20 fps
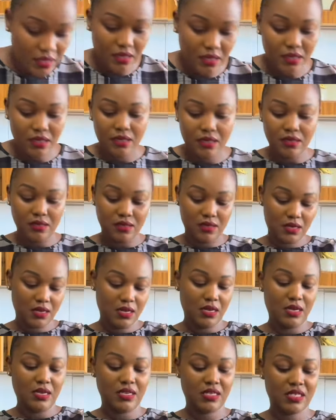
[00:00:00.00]
the
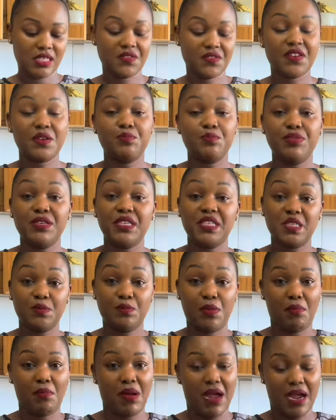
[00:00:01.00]
seven piece
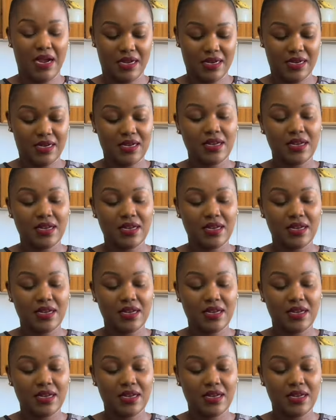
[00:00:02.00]
pack